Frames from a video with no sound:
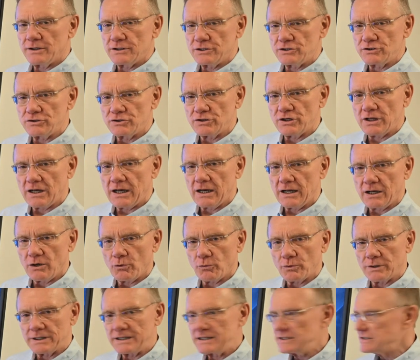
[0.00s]
on in uh,
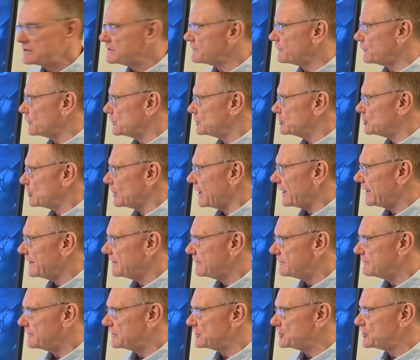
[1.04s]
Orleans for July
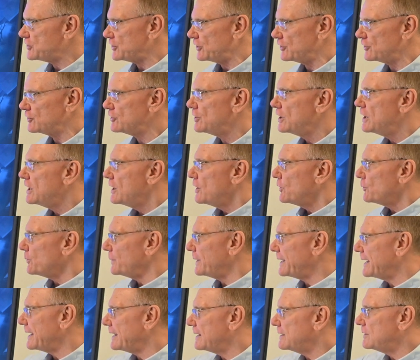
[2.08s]
of this year,
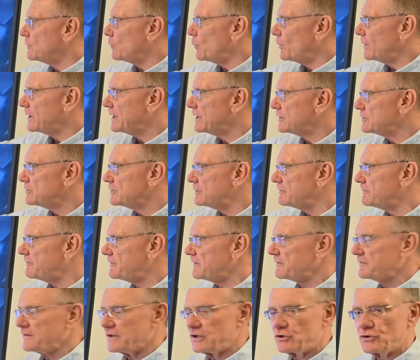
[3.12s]
we had
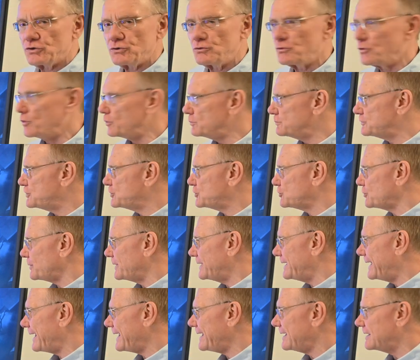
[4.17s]
152 homes
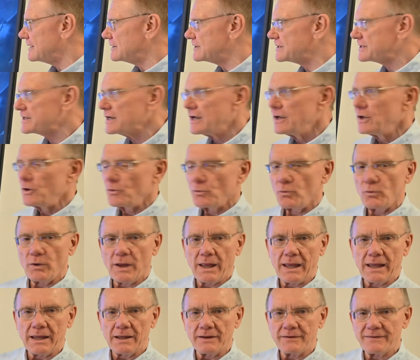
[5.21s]
trade hands,
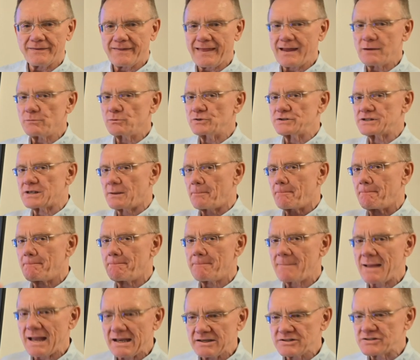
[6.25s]
and that was a
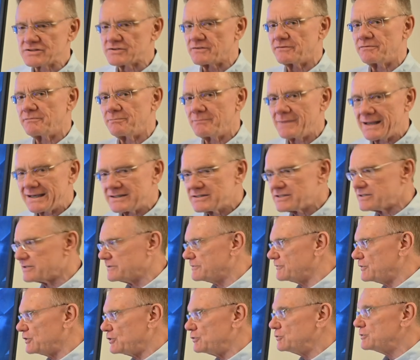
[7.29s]
massive,
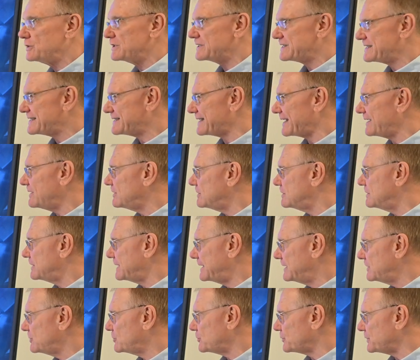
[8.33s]
massive unit sale
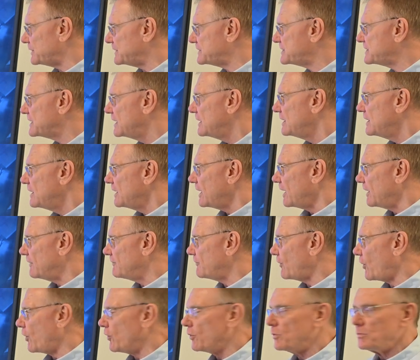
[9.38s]
increase
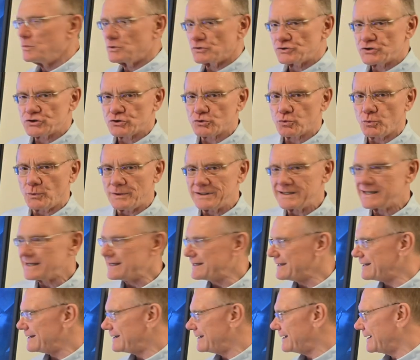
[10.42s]
of almost
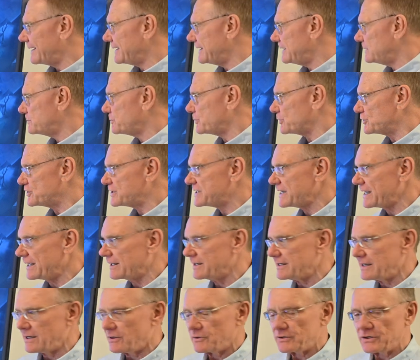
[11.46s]

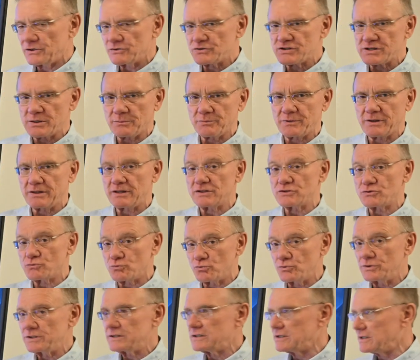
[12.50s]
29%. Now here's something that's
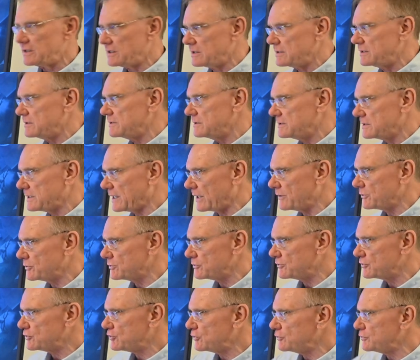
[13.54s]
really
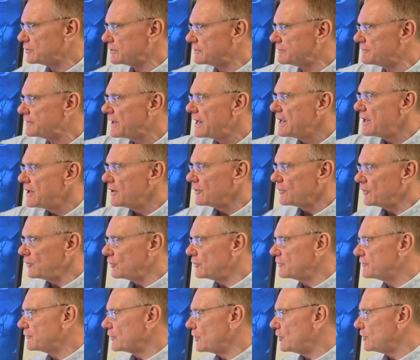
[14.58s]
counterintuitive, the
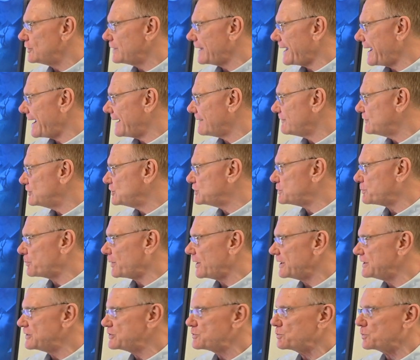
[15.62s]
overall average
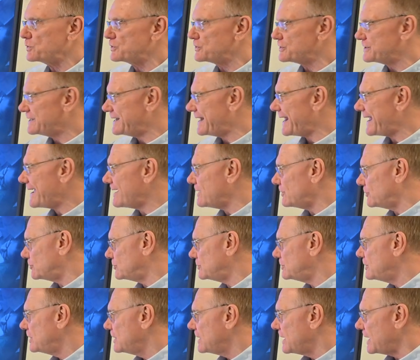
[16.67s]
price was
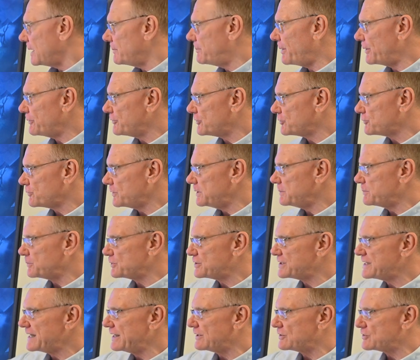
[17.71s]
down about
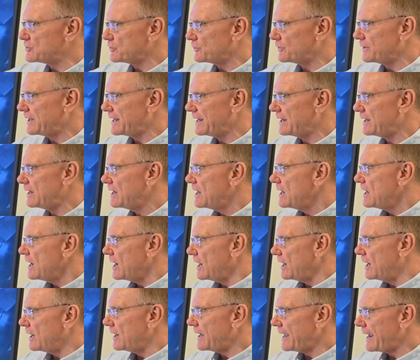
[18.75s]
3%. So the
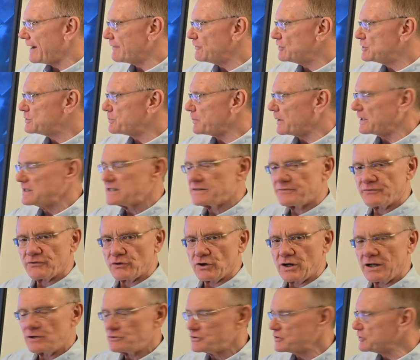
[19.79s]
uh, average price
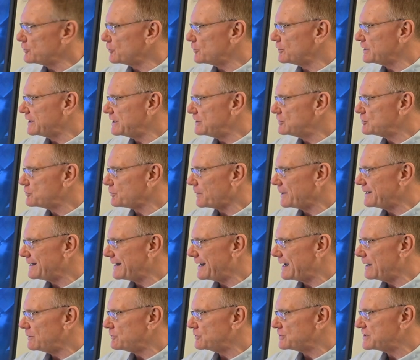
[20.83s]
for a house in Orleans right
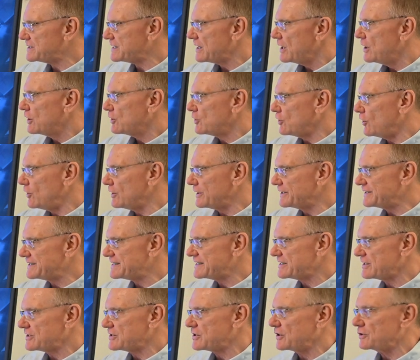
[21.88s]
now is called at
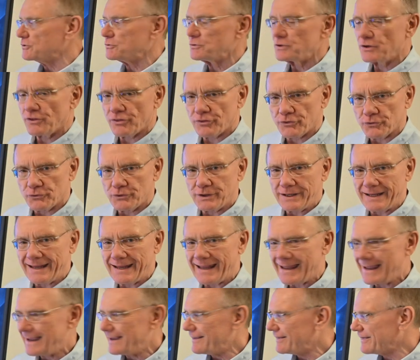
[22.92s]

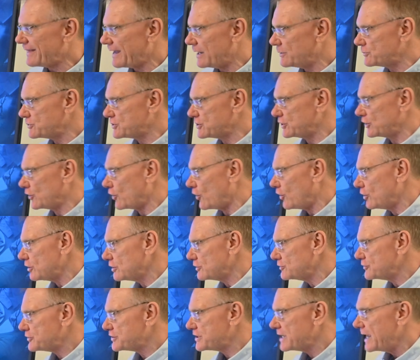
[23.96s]

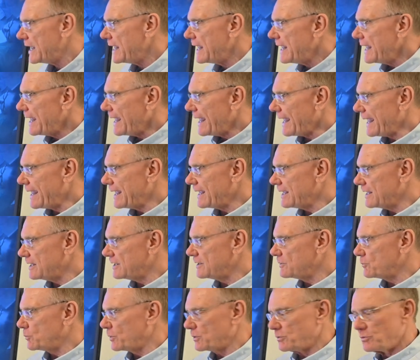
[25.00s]
$638,000.
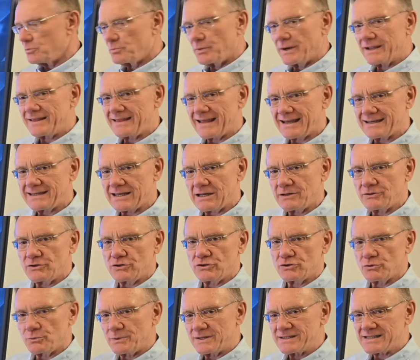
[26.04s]
And when we break that down
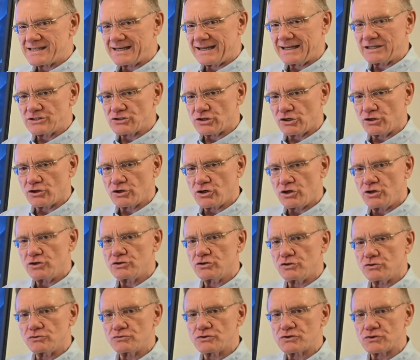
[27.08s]
into residential and
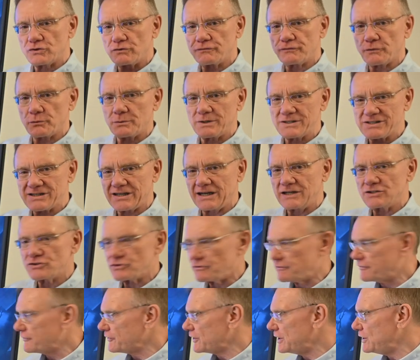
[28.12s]
condo, so for
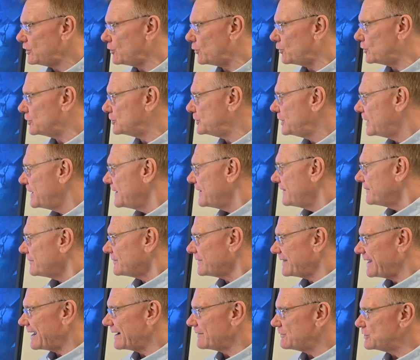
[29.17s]
residential freehold,
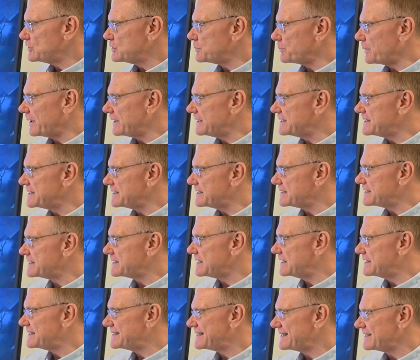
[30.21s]
the average price is
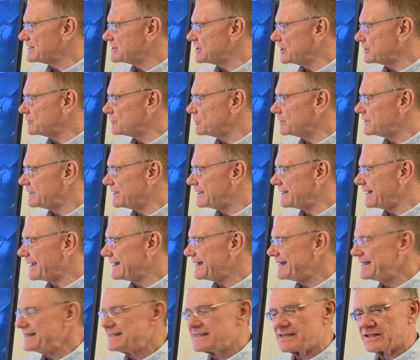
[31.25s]

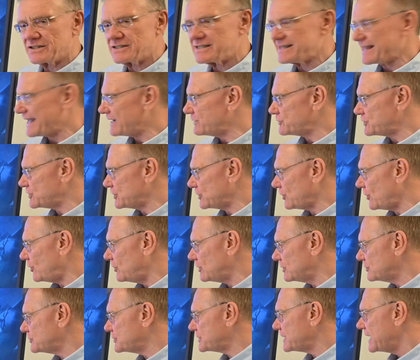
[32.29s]

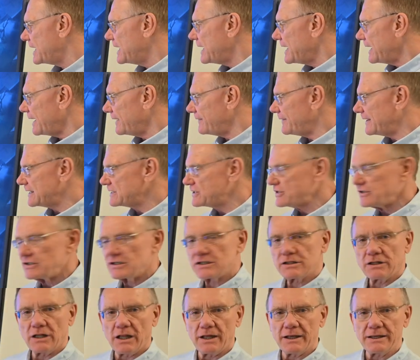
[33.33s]
$696,000, and that's a
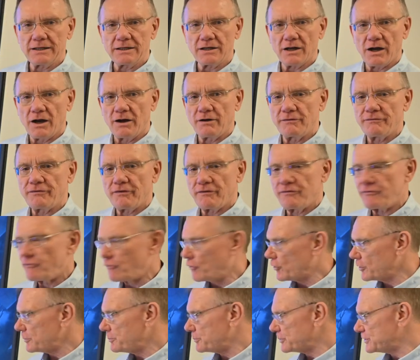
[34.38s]
decline of
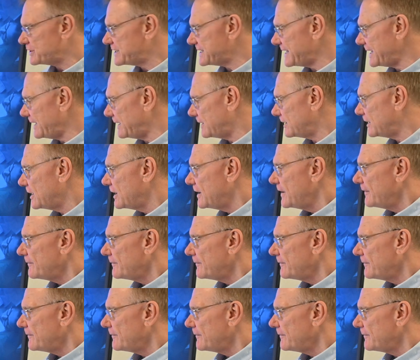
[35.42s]
4%.